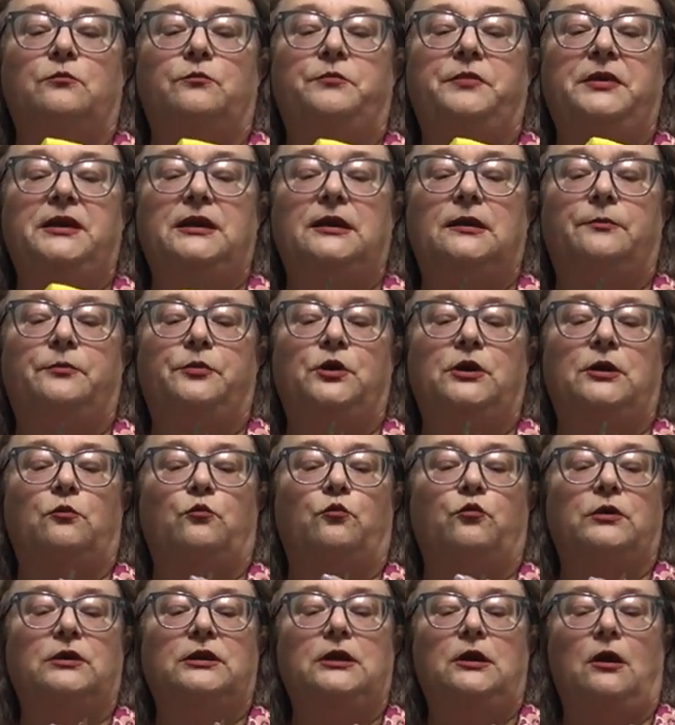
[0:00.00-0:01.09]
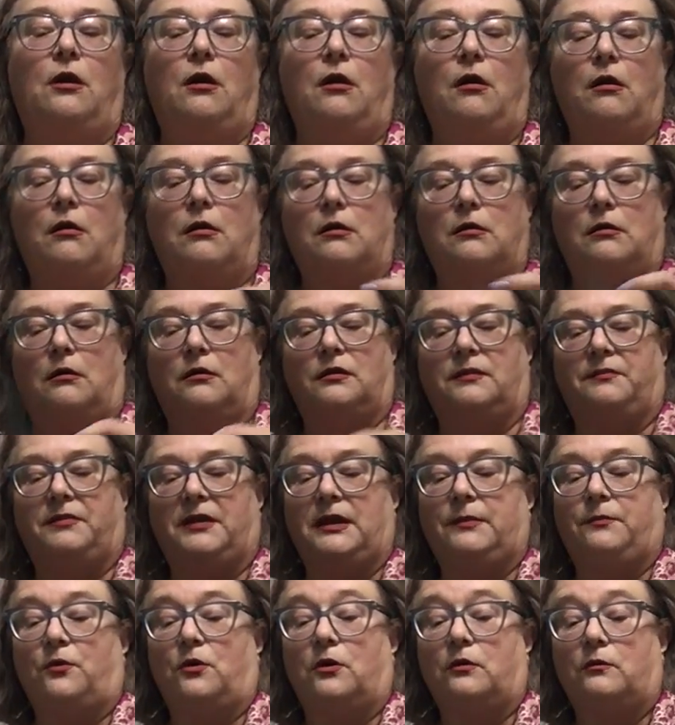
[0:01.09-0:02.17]
put it really hard on the
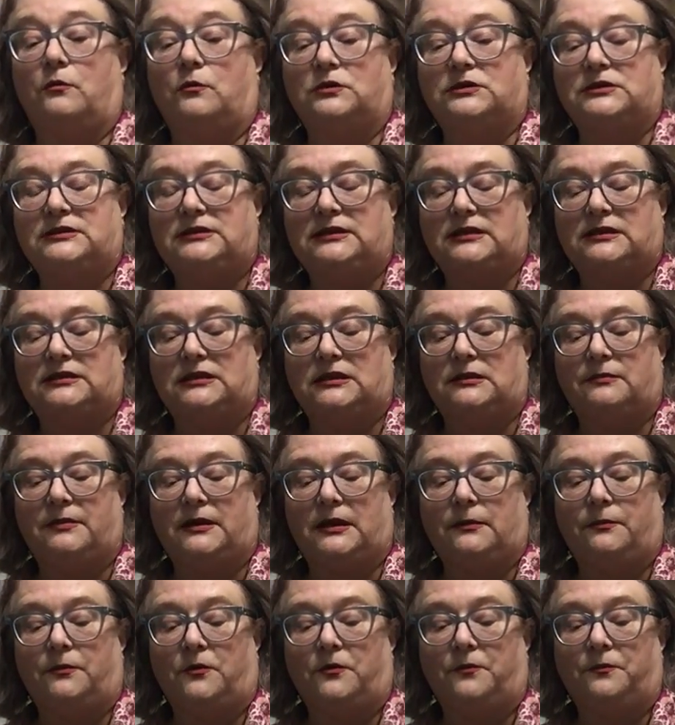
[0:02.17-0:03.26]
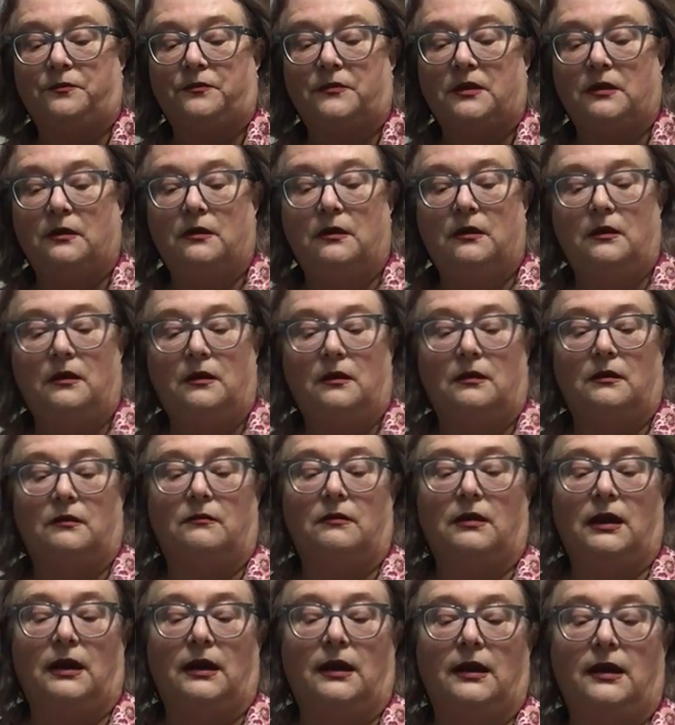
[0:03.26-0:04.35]
paper. It will stick to the paper.
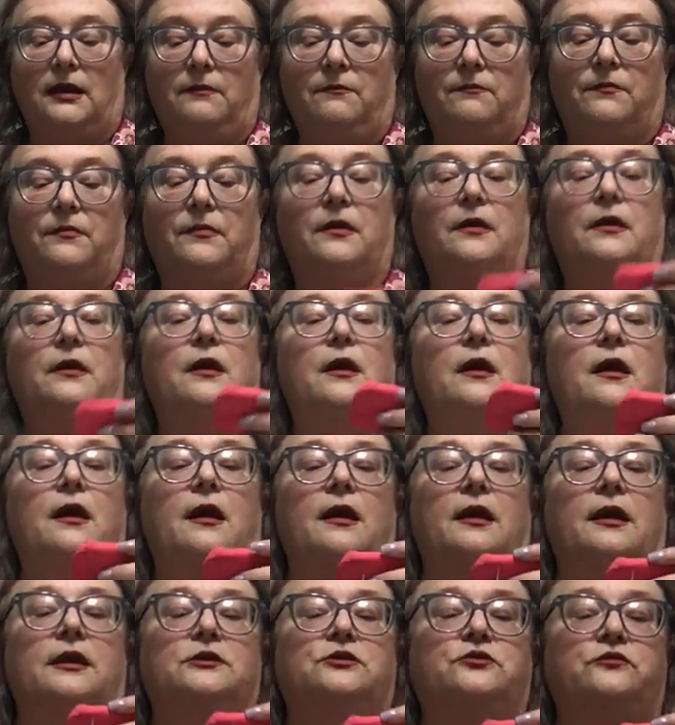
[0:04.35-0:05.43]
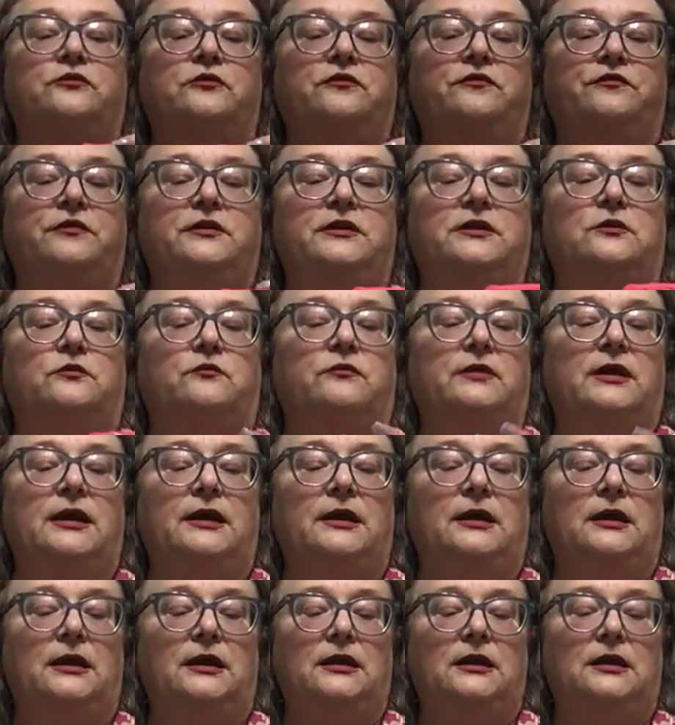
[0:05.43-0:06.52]
Okay. And truthfully, the
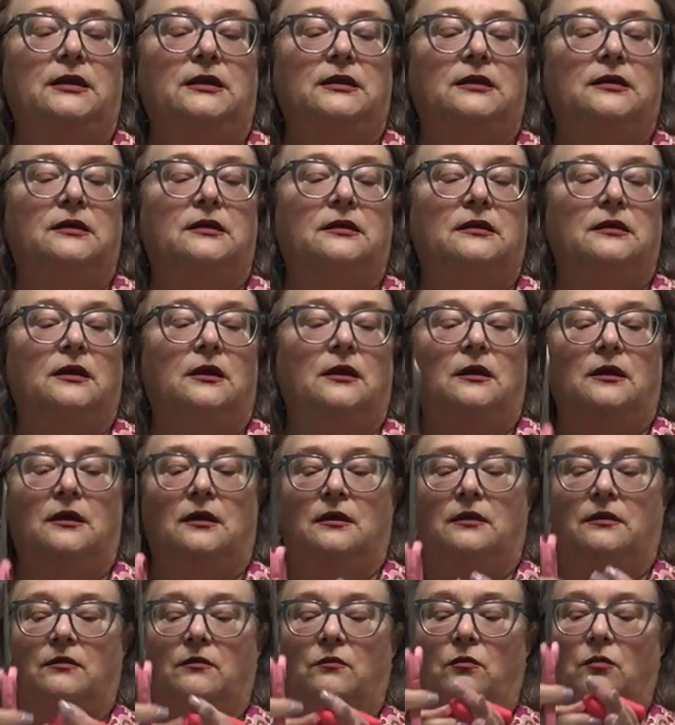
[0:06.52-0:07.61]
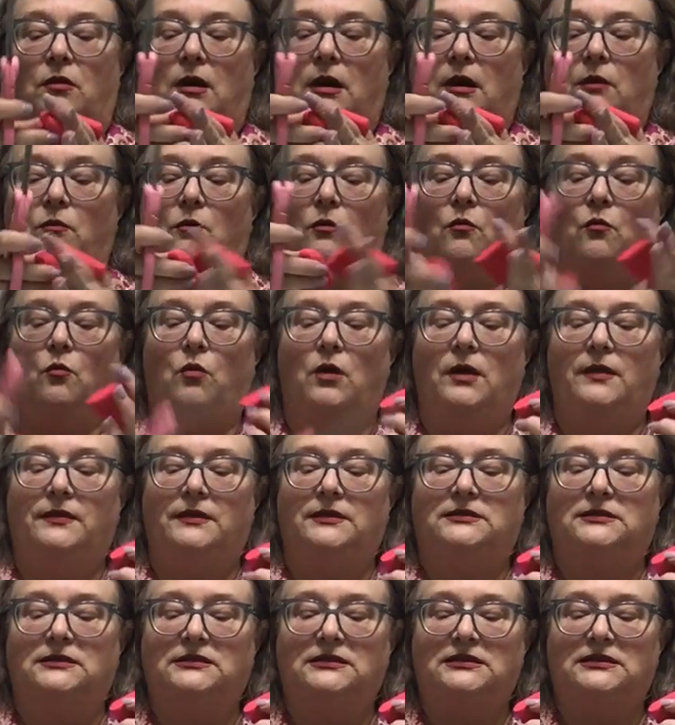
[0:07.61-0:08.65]
red, I want one that's a